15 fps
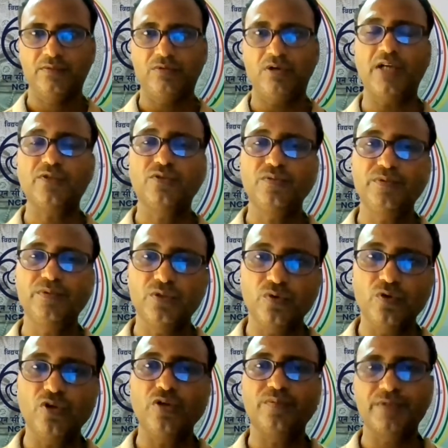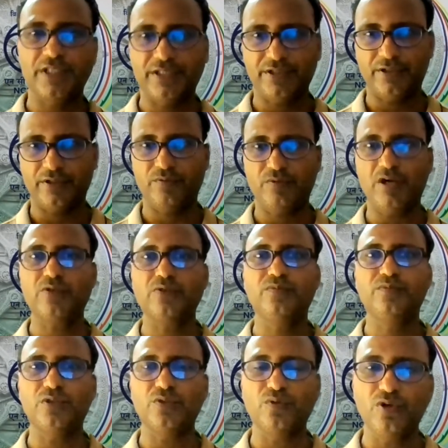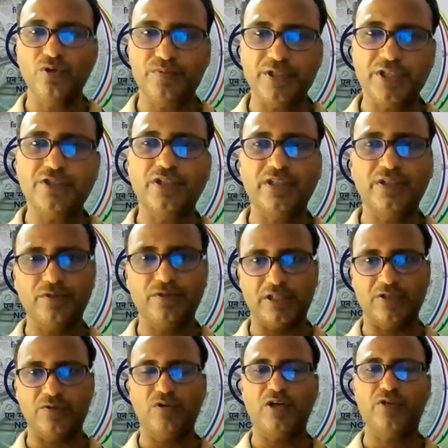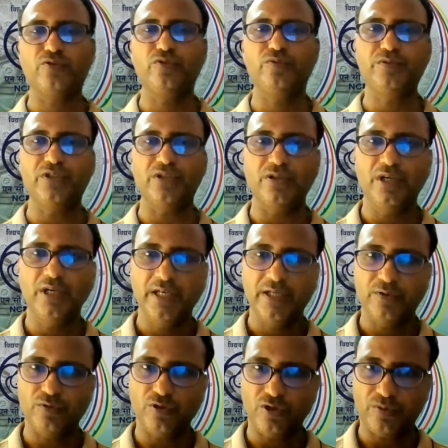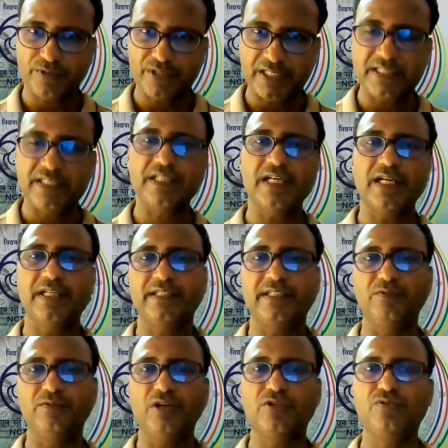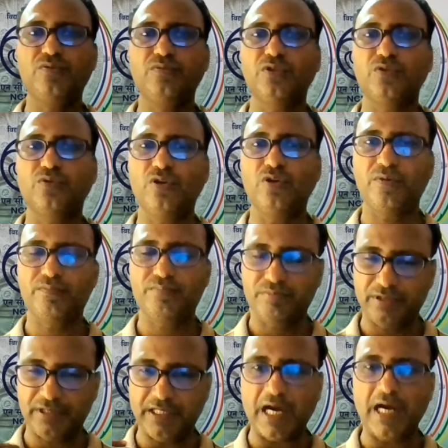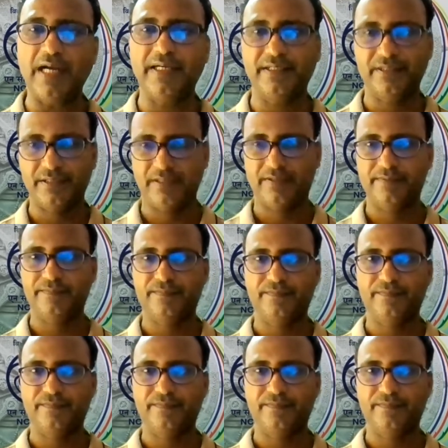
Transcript: What will be the role of teacher? What will be the role of teacher educator? What will be the role of JCERT? What will be the role of diets?